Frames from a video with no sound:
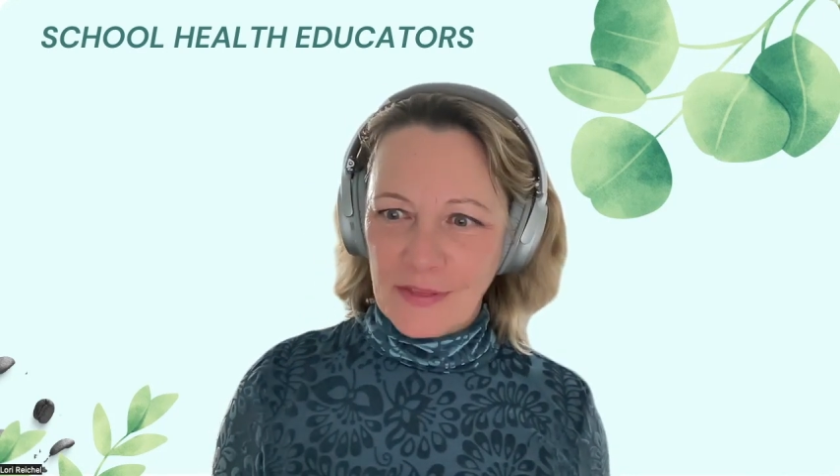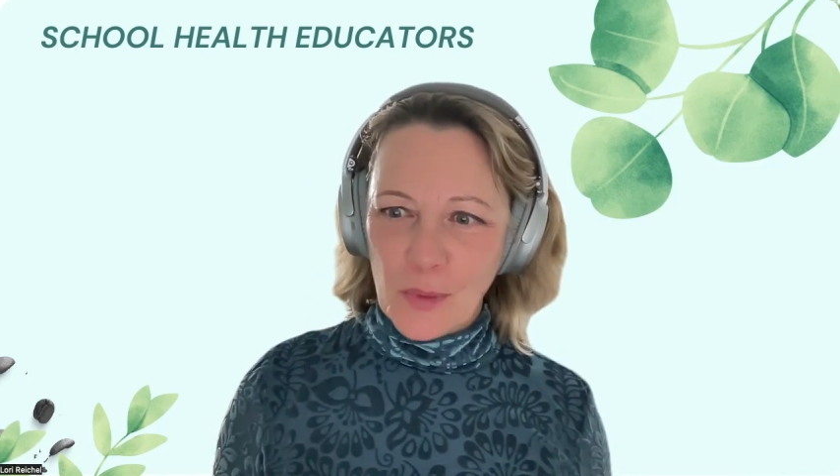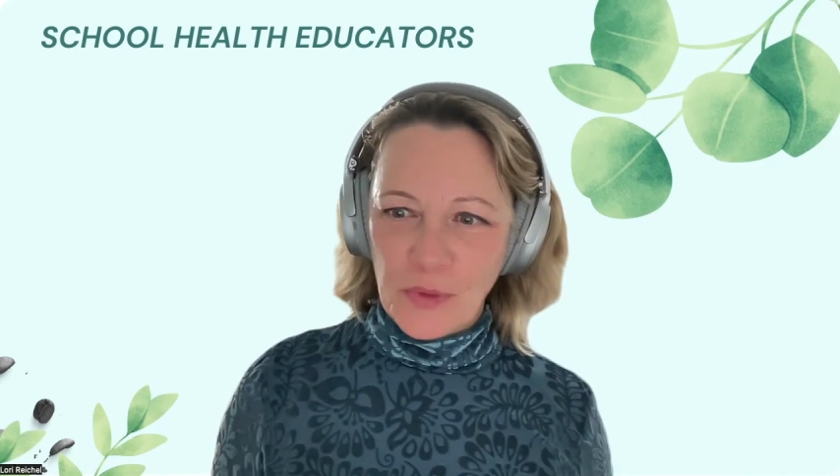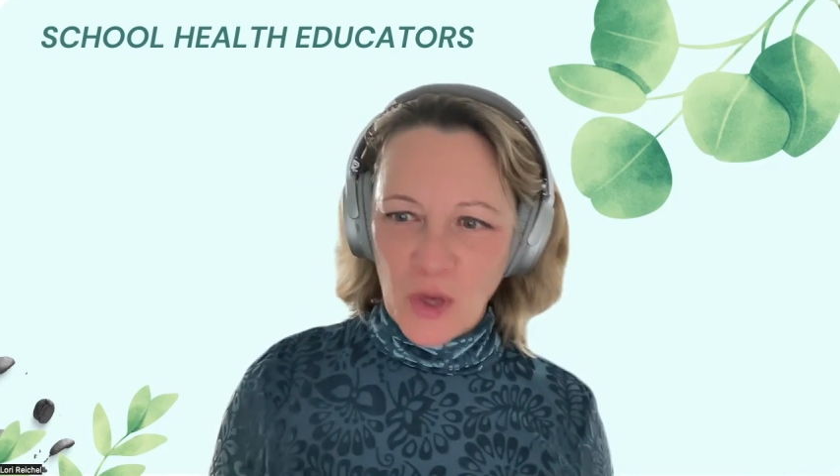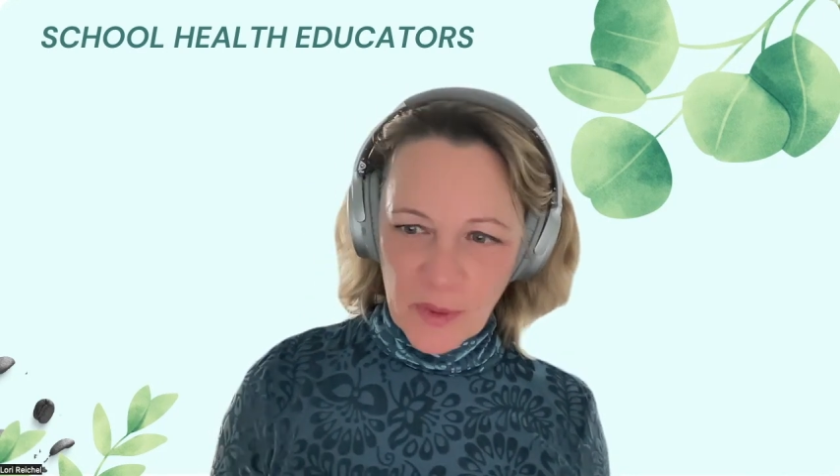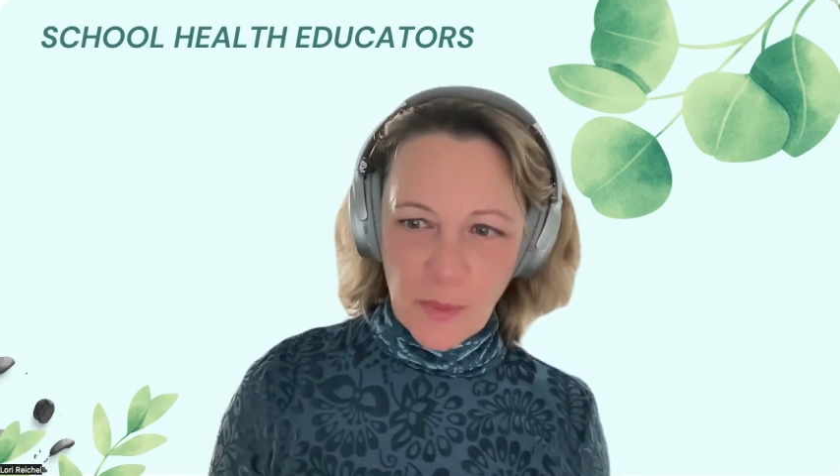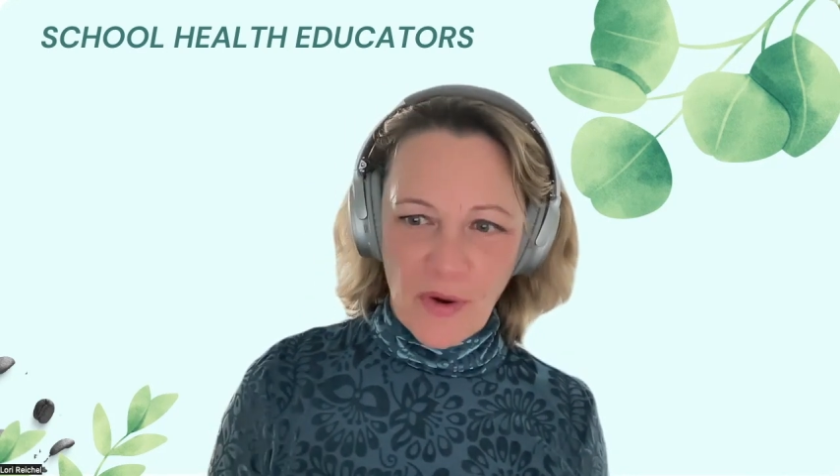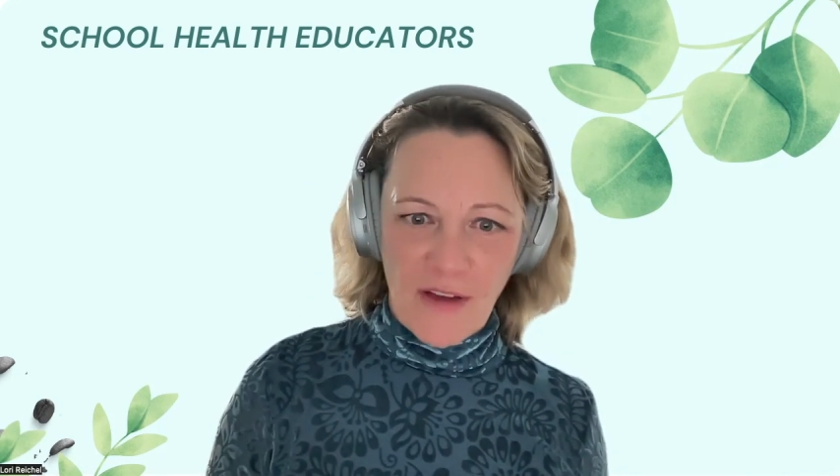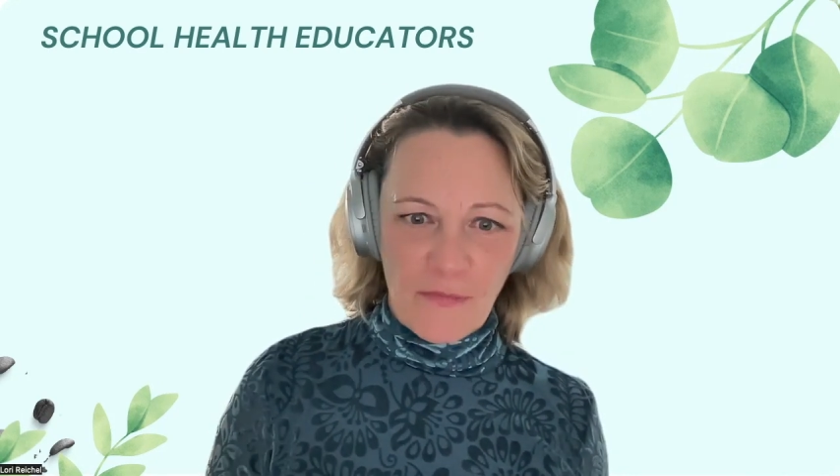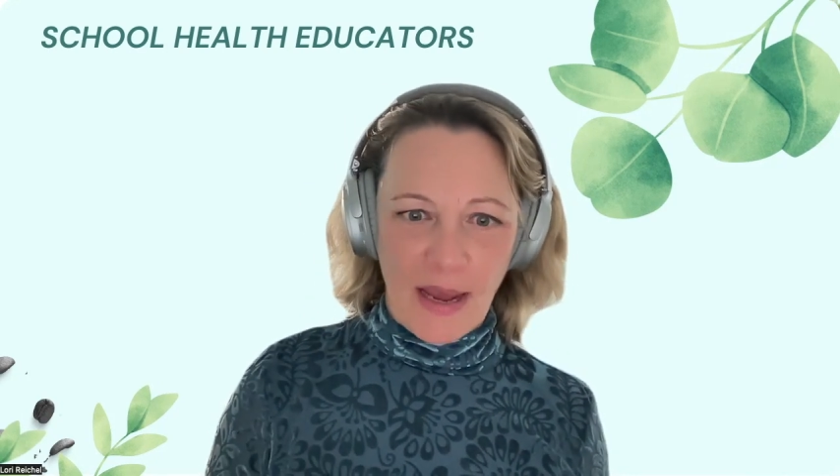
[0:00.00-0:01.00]
the Puberty
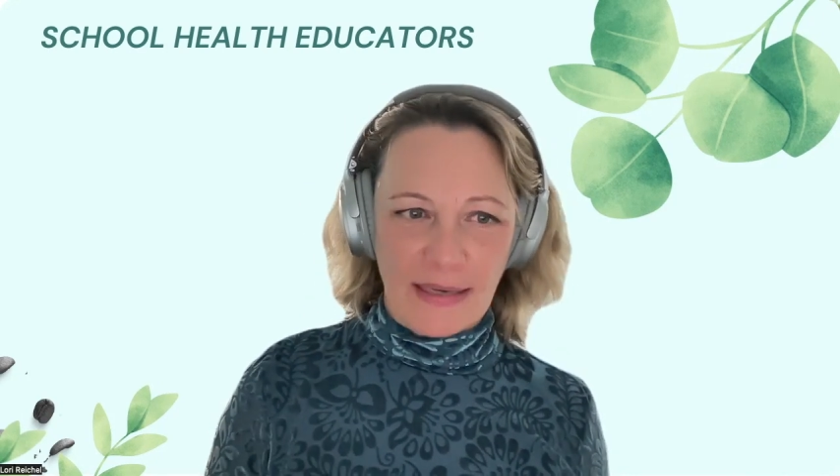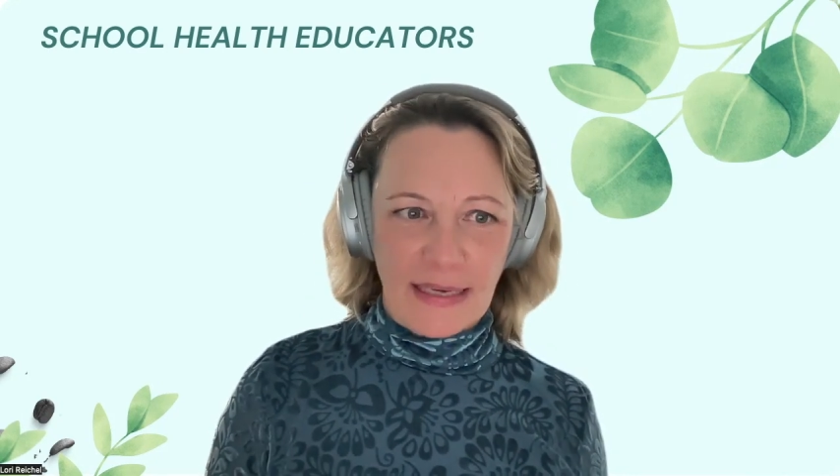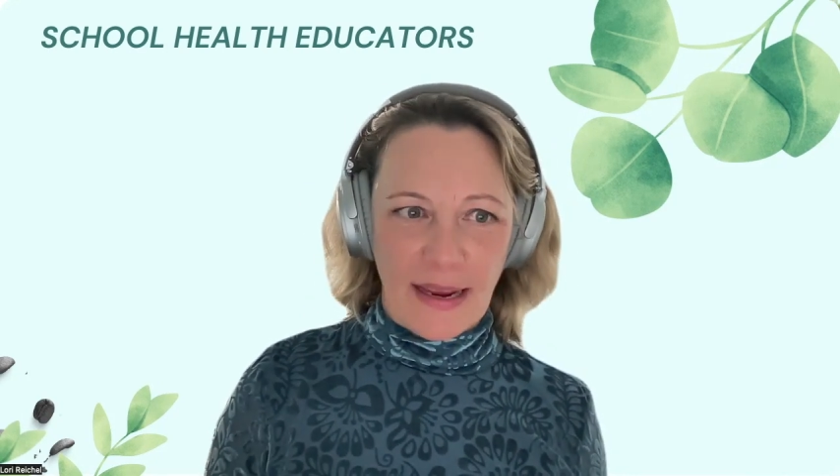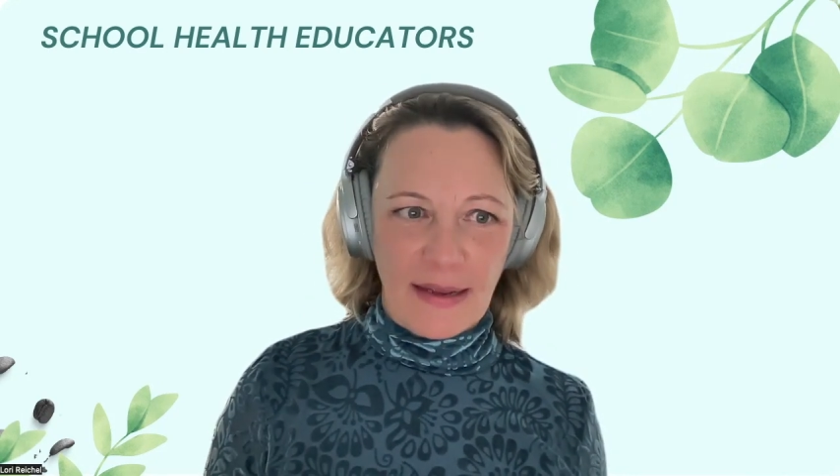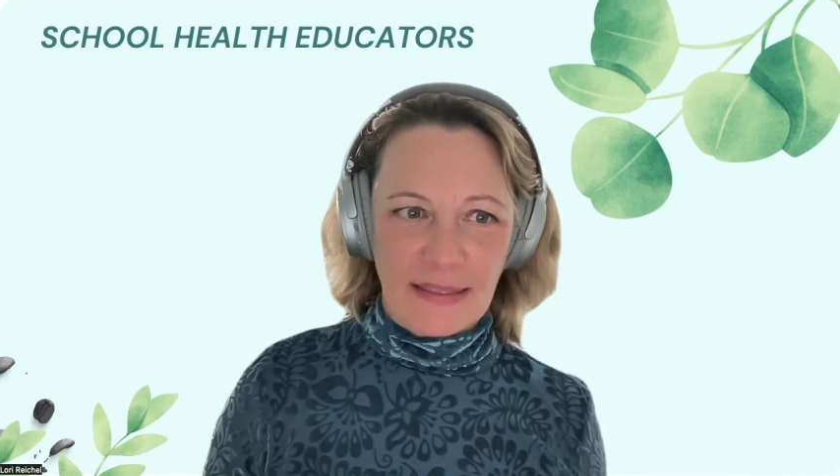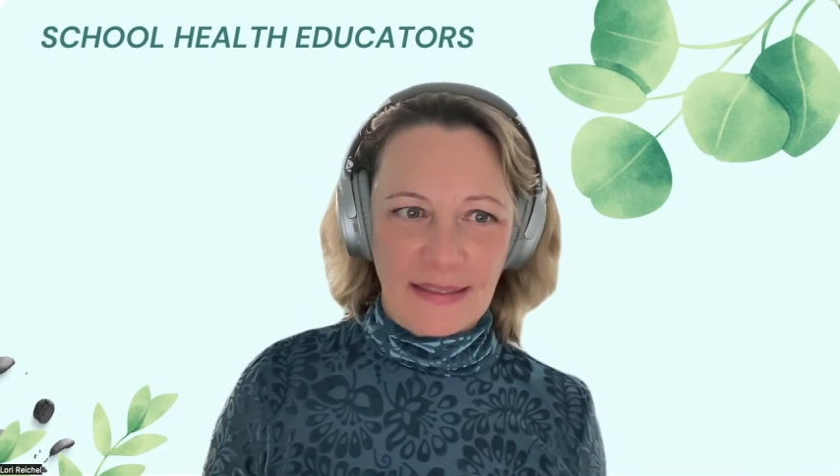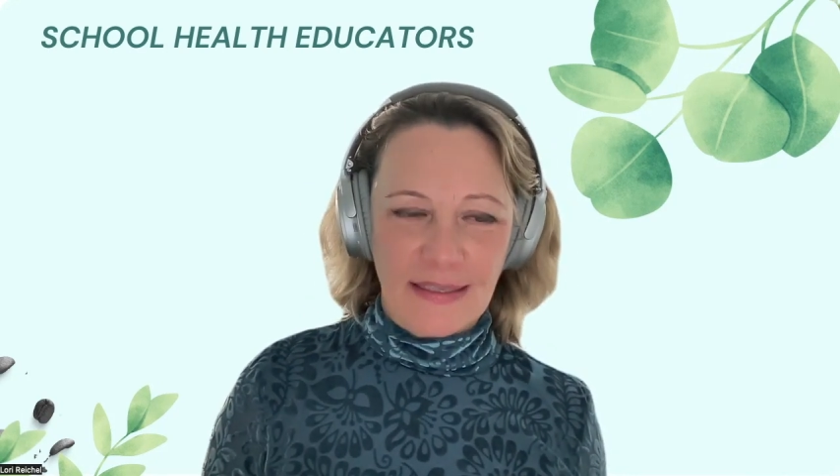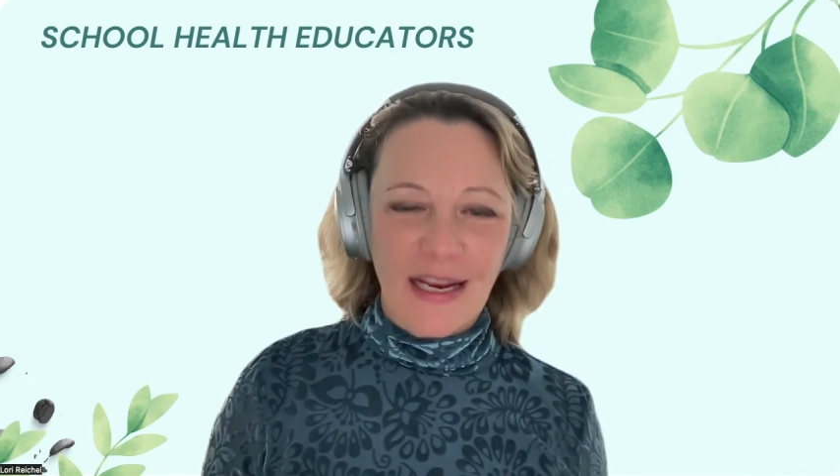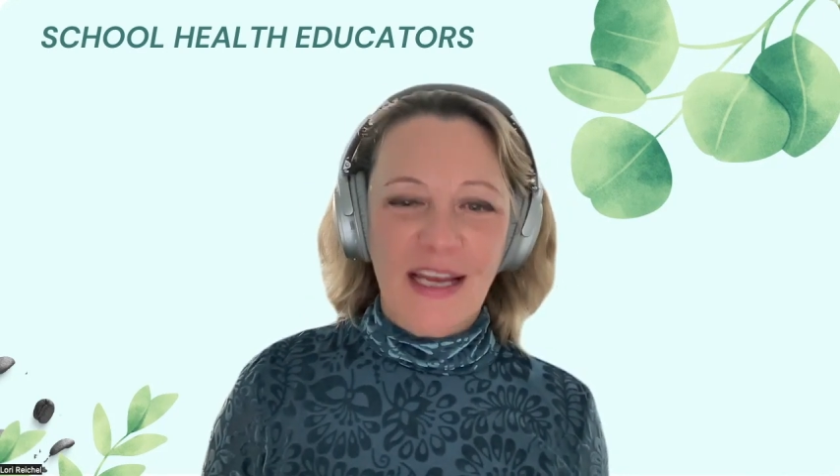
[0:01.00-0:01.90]
Prof podcast,